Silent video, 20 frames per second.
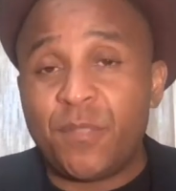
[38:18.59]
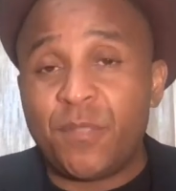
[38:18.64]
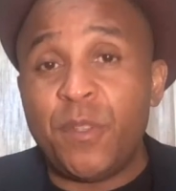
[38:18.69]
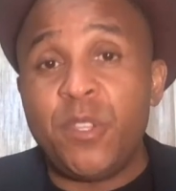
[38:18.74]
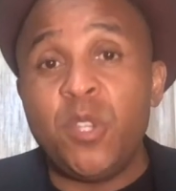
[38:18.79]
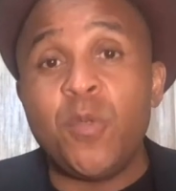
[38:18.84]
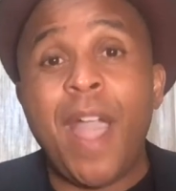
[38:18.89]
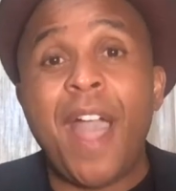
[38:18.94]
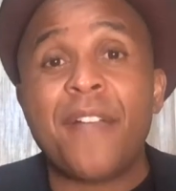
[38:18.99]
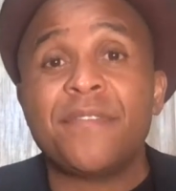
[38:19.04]
When
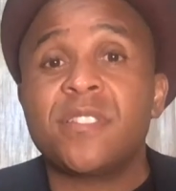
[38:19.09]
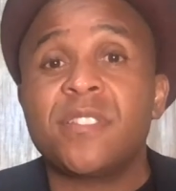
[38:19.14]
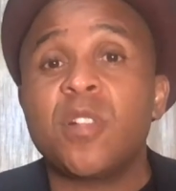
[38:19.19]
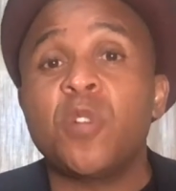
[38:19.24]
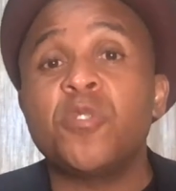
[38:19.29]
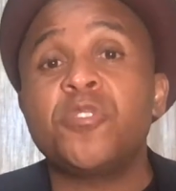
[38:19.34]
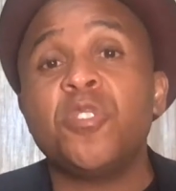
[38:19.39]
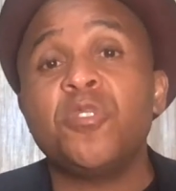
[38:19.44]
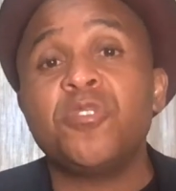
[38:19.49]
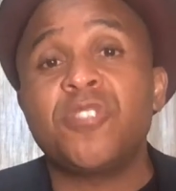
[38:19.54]
you have
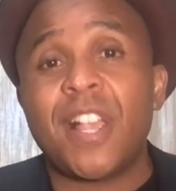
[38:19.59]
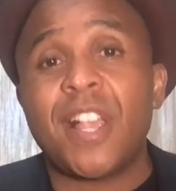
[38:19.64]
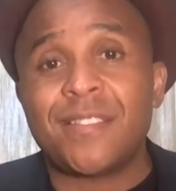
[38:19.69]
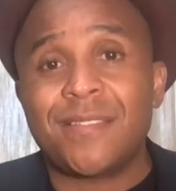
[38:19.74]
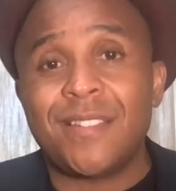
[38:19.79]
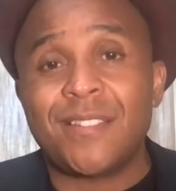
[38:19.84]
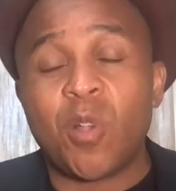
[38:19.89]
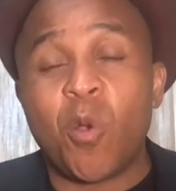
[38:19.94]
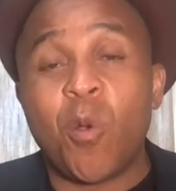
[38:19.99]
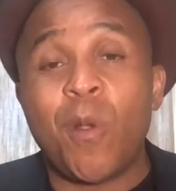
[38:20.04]
social
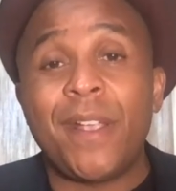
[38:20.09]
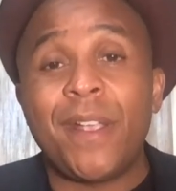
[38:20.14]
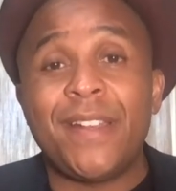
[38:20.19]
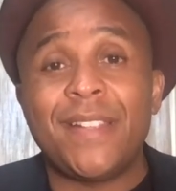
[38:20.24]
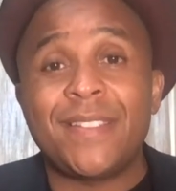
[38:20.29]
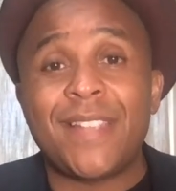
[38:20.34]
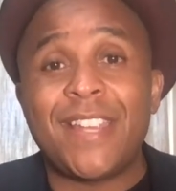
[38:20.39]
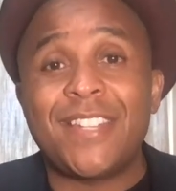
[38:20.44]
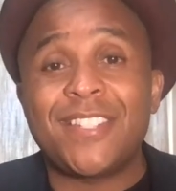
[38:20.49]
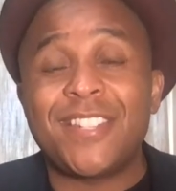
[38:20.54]
justice
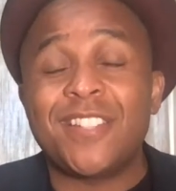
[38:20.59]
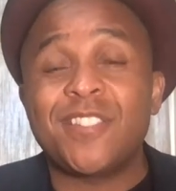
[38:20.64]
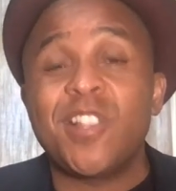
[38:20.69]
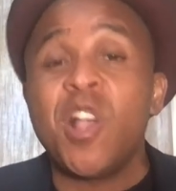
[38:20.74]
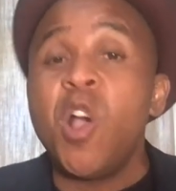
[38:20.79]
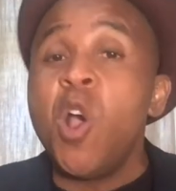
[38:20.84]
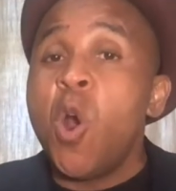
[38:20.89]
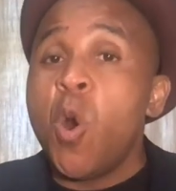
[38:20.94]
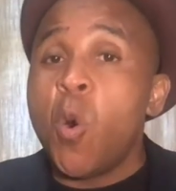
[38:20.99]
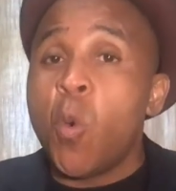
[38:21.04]
organizations
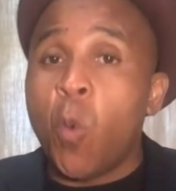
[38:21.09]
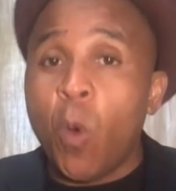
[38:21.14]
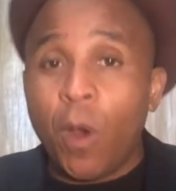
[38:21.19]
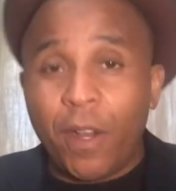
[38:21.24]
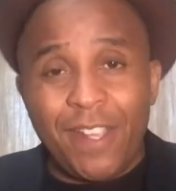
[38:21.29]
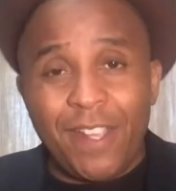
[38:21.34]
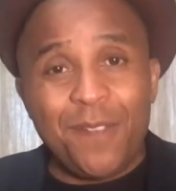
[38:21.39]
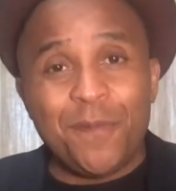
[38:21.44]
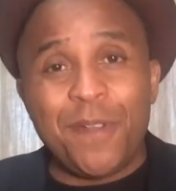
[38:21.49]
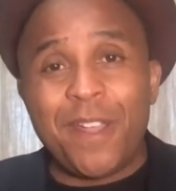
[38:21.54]

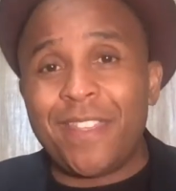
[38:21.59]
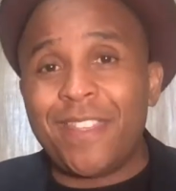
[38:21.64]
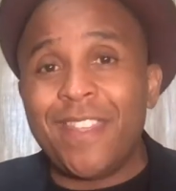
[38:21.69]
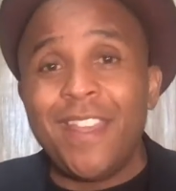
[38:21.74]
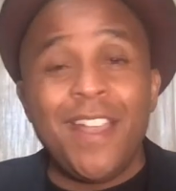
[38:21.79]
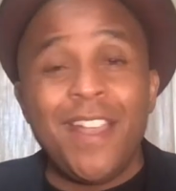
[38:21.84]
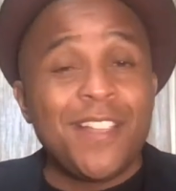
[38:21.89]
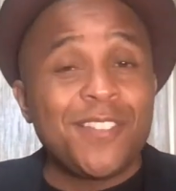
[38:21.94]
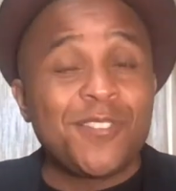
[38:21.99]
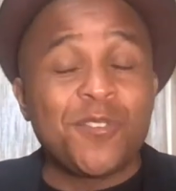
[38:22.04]
working with
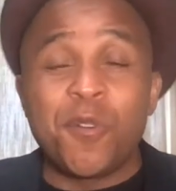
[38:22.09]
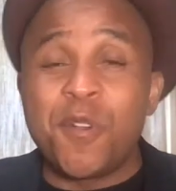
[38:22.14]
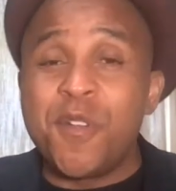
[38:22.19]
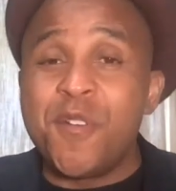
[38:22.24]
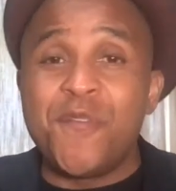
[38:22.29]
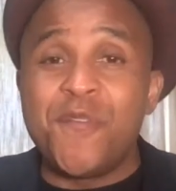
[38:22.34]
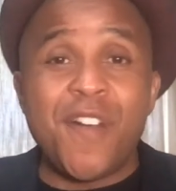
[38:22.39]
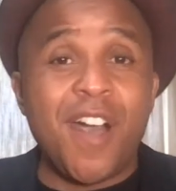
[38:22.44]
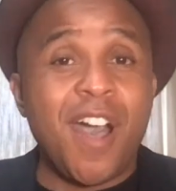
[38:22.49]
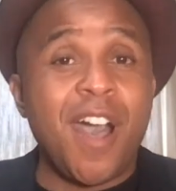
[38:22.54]
sort
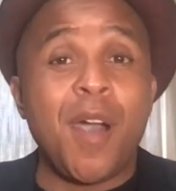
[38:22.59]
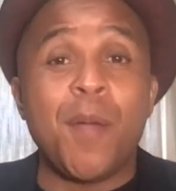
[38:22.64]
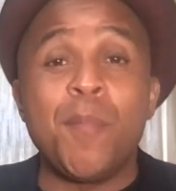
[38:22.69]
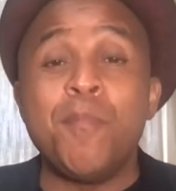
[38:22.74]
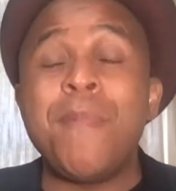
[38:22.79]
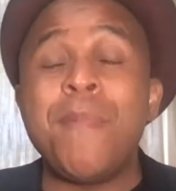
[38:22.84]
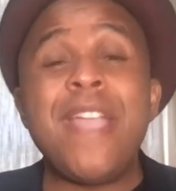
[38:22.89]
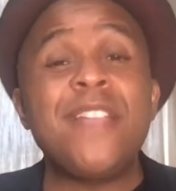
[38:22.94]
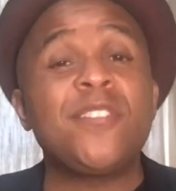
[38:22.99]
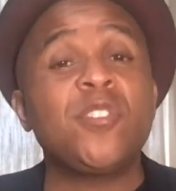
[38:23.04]
of uh,
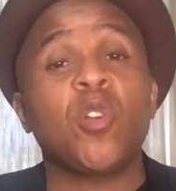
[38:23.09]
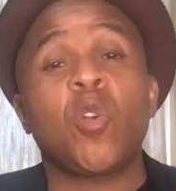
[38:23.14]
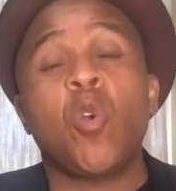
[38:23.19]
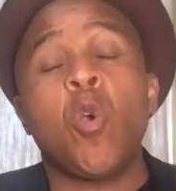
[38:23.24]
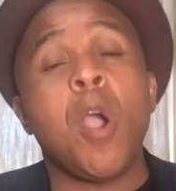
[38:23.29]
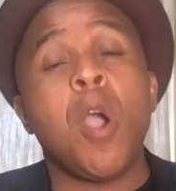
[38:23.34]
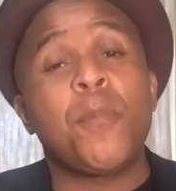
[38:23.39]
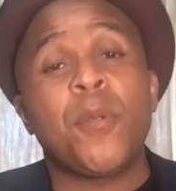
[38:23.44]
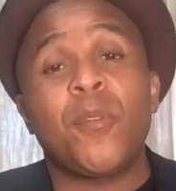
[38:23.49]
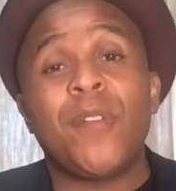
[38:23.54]
major
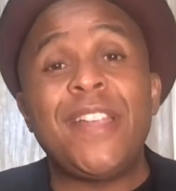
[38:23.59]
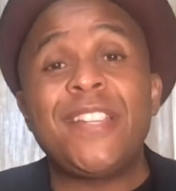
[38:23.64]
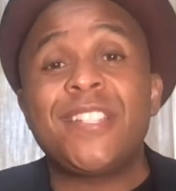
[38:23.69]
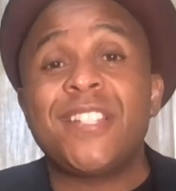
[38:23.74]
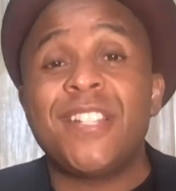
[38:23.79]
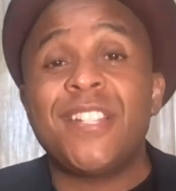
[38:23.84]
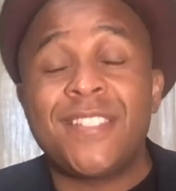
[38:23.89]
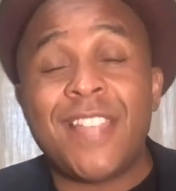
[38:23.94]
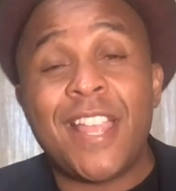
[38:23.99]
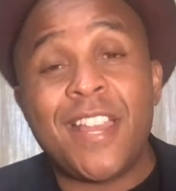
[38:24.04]

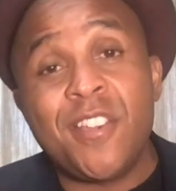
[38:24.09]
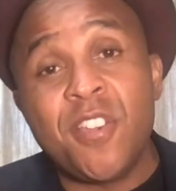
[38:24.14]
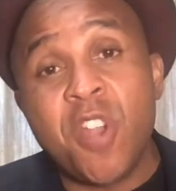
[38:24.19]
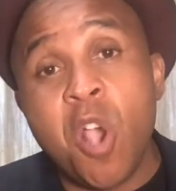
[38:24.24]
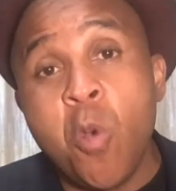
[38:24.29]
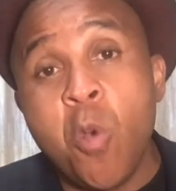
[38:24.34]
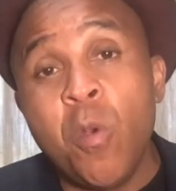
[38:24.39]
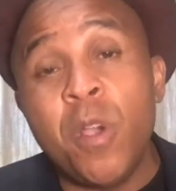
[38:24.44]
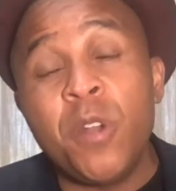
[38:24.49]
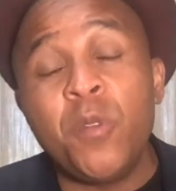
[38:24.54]
corporations that
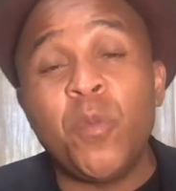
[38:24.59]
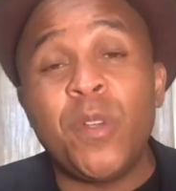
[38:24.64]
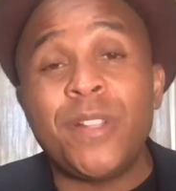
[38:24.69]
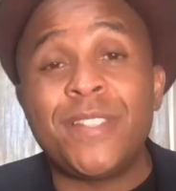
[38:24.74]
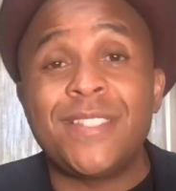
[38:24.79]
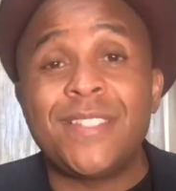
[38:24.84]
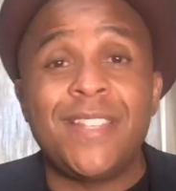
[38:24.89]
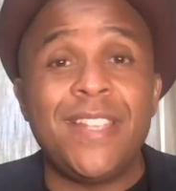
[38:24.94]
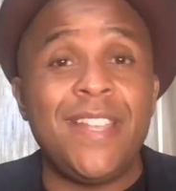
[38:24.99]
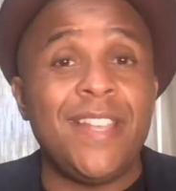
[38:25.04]
no one would
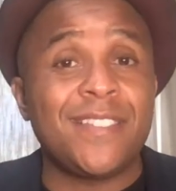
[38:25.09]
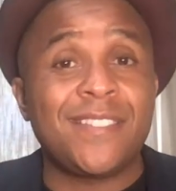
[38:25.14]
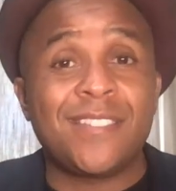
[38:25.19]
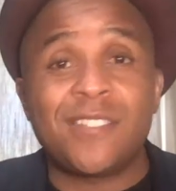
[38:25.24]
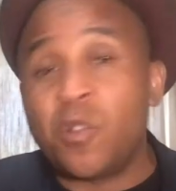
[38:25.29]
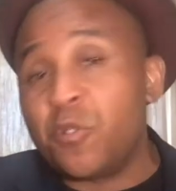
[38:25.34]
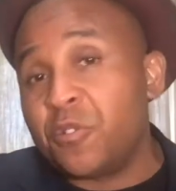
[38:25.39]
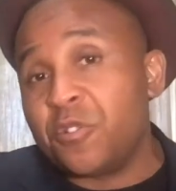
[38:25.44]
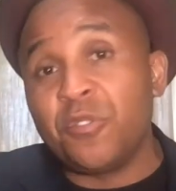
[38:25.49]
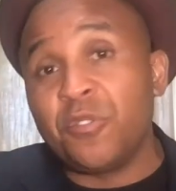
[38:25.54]
see as
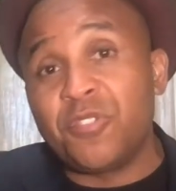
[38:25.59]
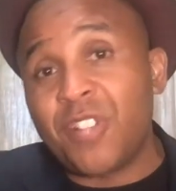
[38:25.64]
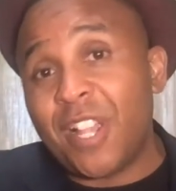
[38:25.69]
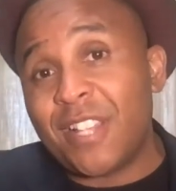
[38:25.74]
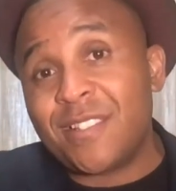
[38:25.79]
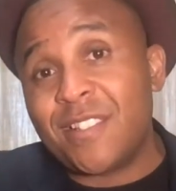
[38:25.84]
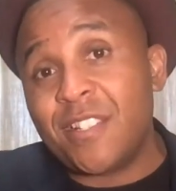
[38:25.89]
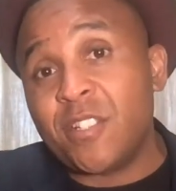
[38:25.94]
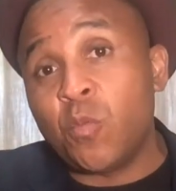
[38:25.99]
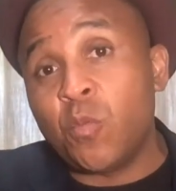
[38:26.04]
social
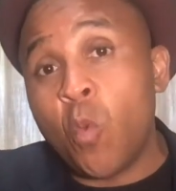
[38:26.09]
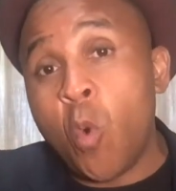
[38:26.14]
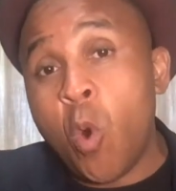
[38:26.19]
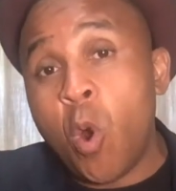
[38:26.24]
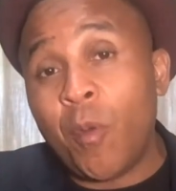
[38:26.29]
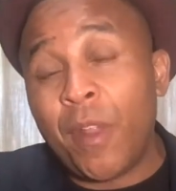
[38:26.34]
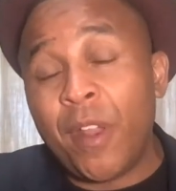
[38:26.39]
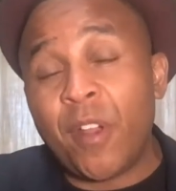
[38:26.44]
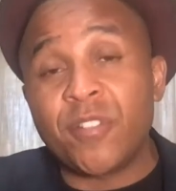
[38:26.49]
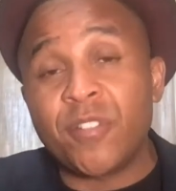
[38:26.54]
justice
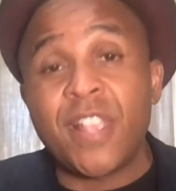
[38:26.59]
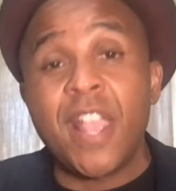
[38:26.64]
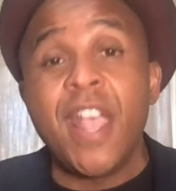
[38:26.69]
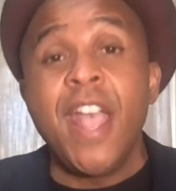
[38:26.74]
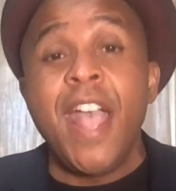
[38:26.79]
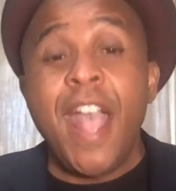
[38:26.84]
warriors,